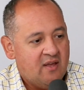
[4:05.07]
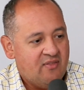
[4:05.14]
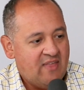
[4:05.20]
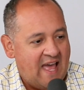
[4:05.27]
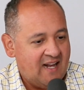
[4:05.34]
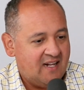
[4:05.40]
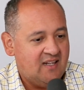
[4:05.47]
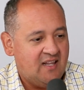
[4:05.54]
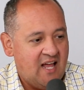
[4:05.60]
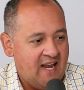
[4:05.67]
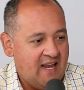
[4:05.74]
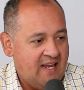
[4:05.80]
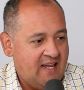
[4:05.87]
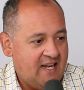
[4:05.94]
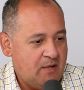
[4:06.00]
that
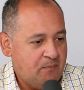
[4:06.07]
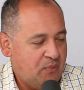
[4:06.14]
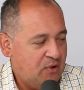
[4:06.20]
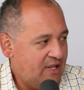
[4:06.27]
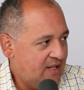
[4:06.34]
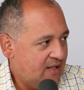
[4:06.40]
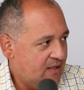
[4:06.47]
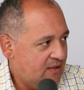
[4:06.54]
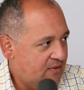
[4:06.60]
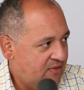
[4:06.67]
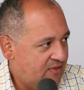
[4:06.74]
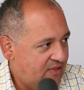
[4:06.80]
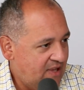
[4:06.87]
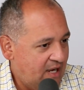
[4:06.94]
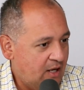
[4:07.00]
client and putting
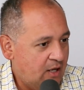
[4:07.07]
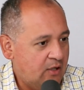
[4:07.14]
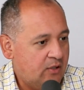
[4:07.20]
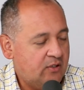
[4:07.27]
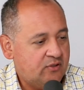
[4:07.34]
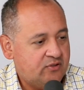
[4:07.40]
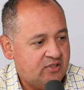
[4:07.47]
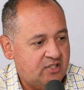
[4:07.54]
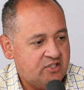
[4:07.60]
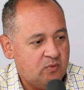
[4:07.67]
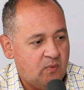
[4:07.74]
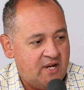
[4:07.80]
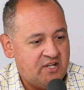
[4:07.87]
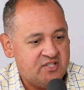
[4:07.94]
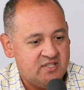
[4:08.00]
their
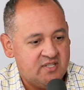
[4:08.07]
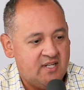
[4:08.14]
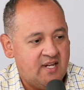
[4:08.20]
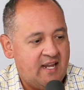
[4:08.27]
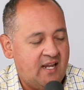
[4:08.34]
situation